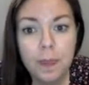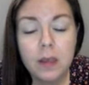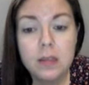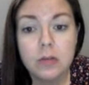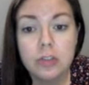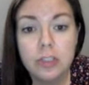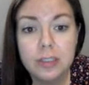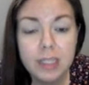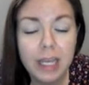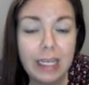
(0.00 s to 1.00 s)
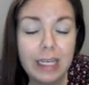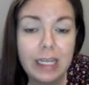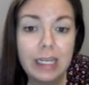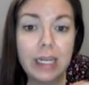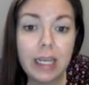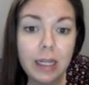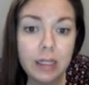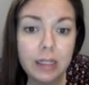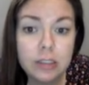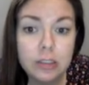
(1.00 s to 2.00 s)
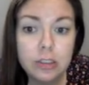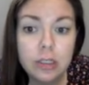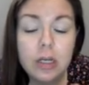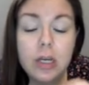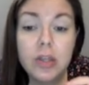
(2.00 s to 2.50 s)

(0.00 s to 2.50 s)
So just like in English,